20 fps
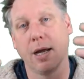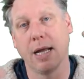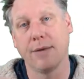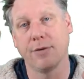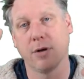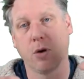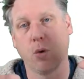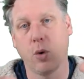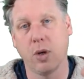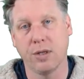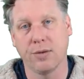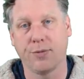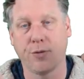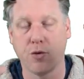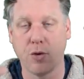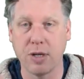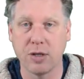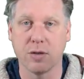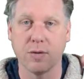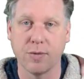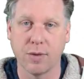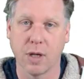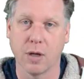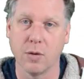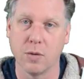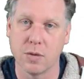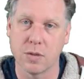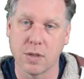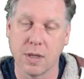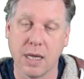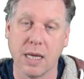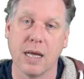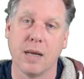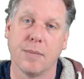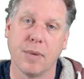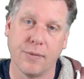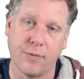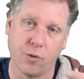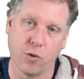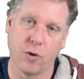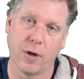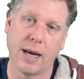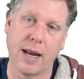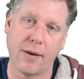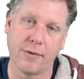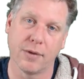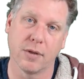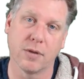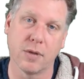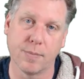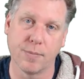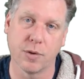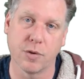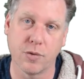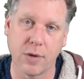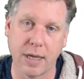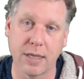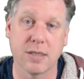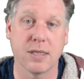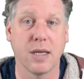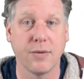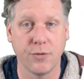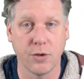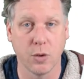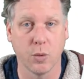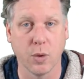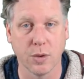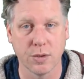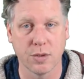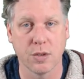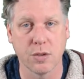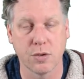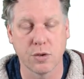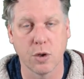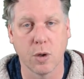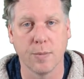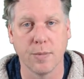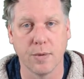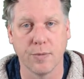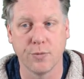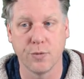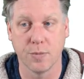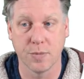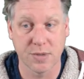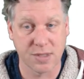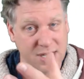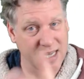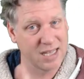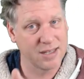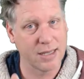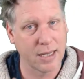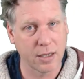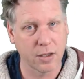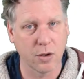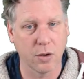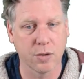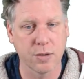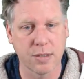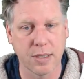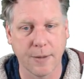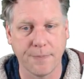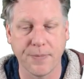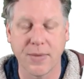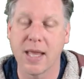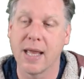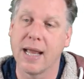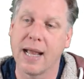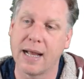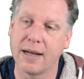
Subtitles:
I'd have a quiz for each of those before allowing them to progress, if you want to stop them from seeing that content.